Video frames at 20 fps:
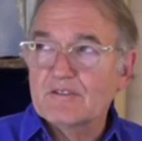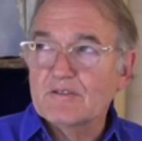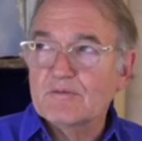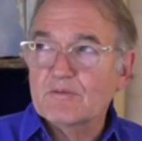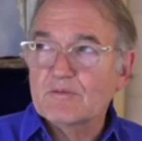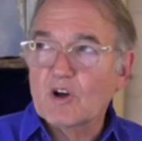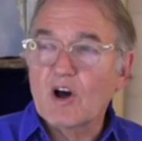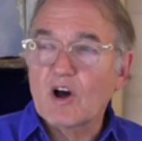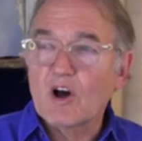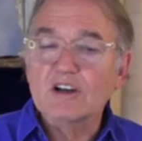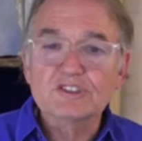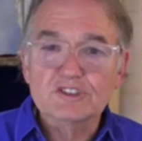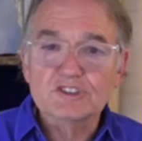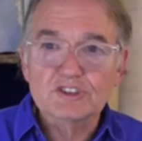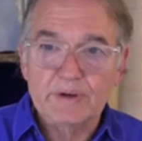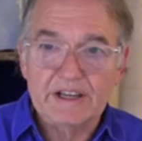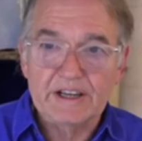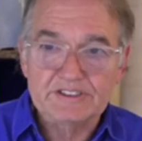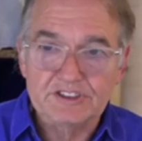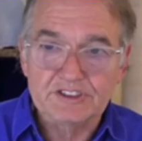causes
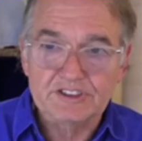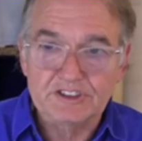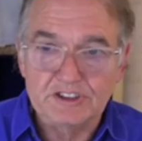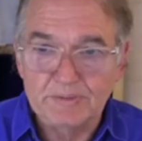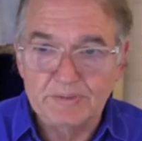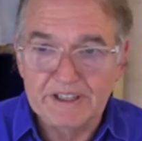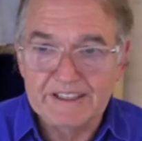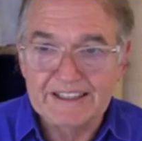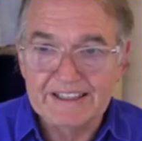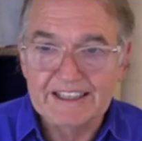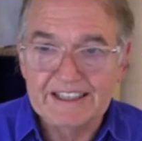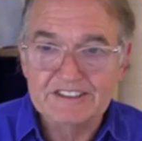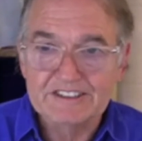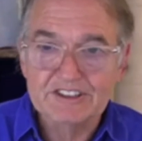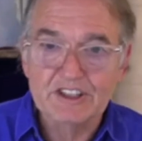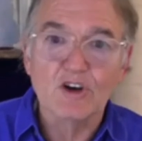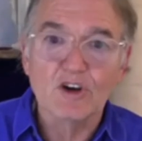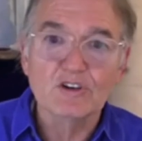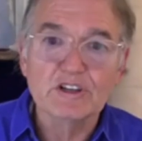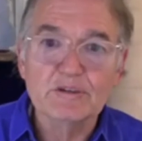stress to me. It
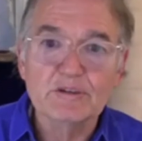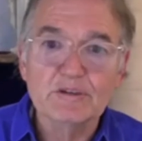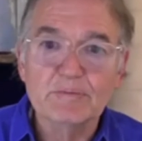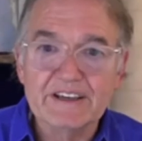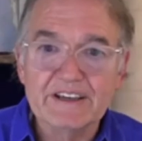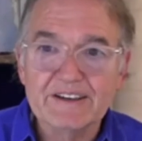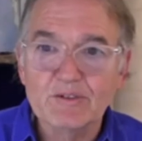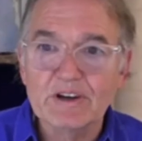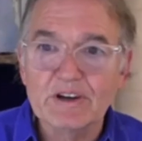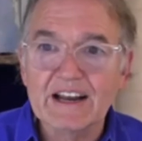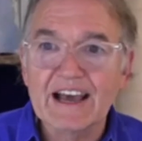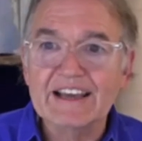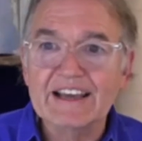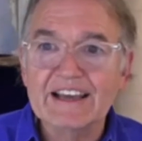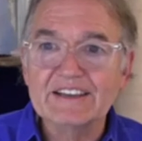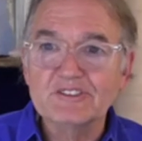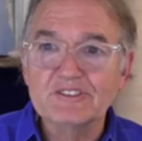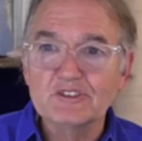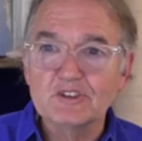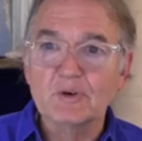should only be what I
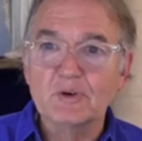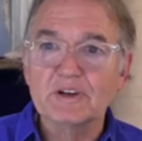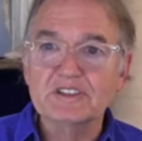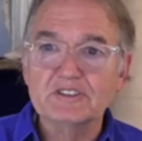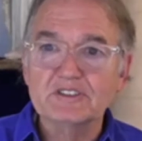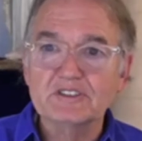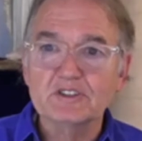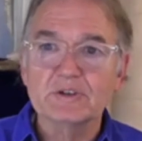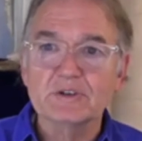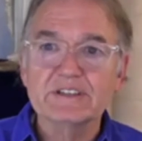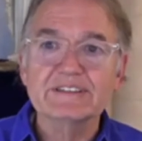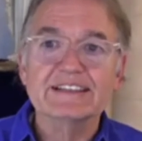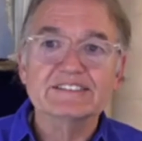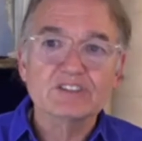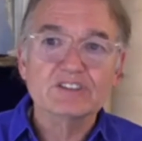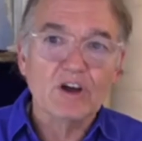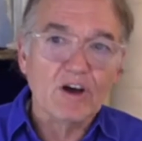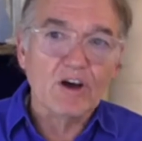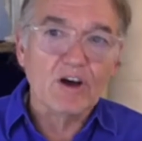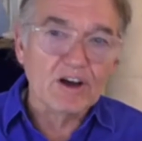enjoy doing
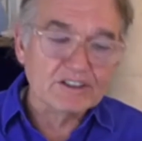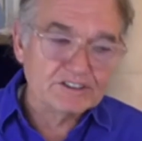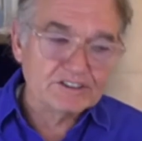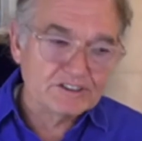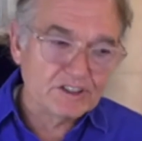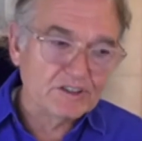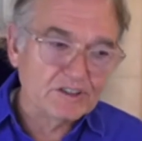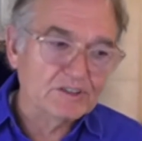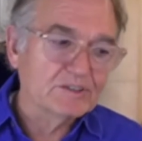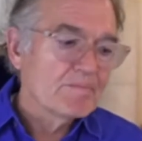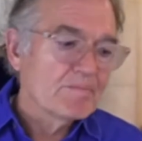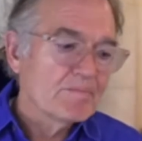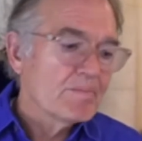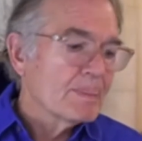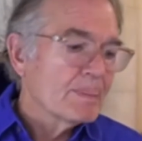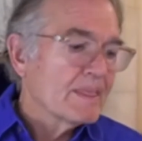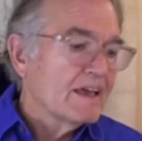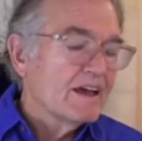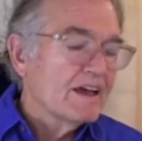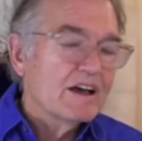that's also
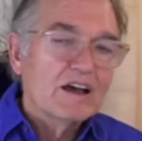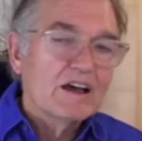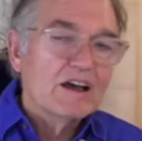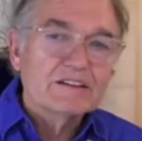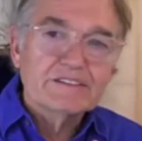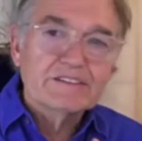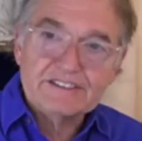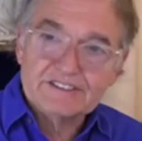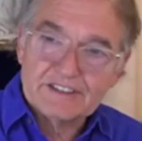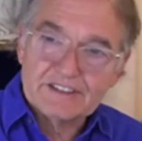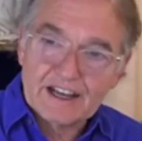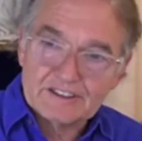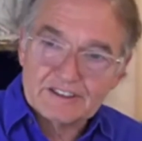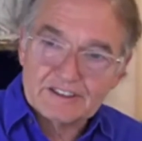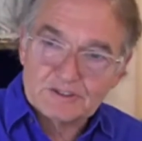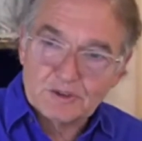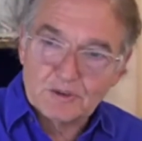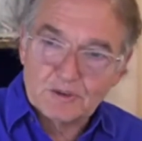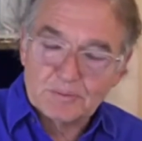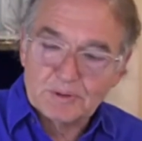
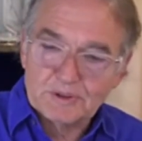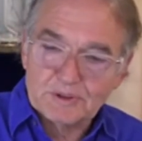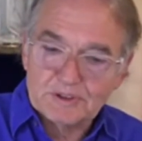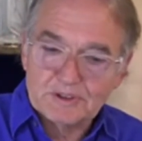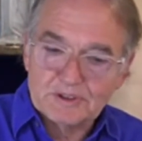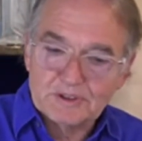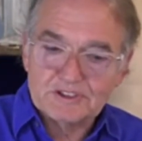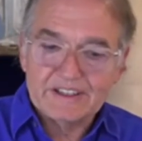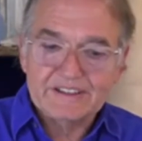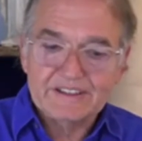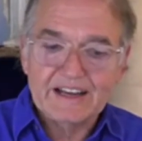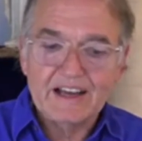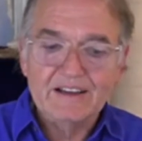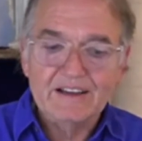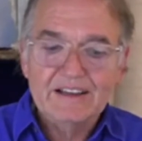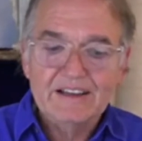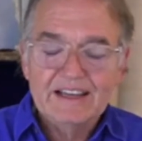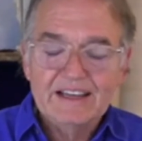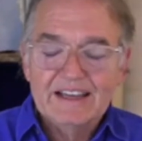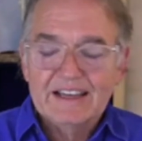testosterone producing.
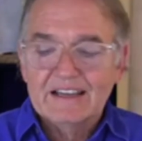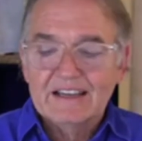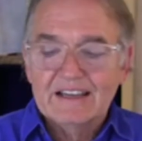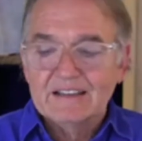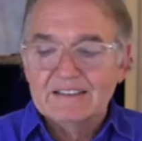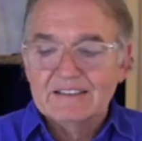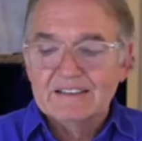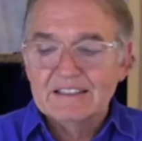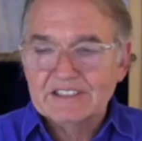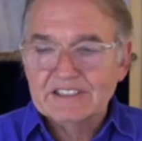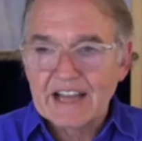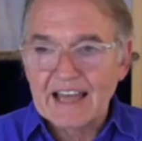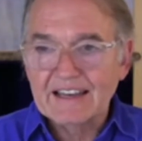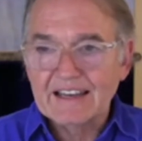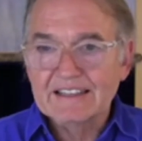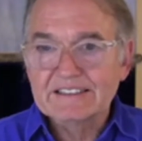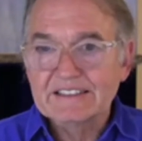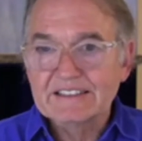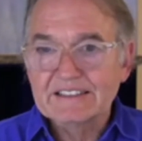Now, the challenge